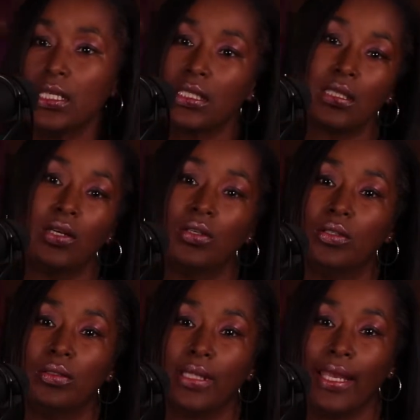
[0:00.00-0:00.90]

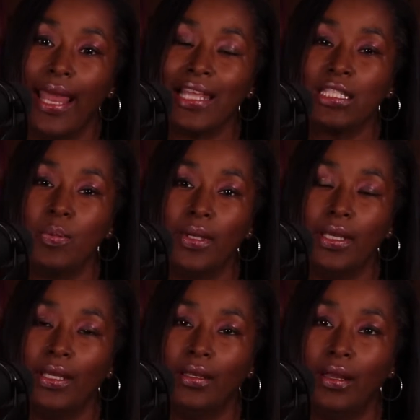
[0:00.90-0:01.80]
So, and that's
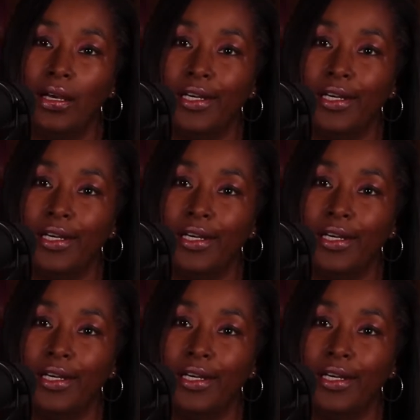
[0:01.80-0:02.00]
been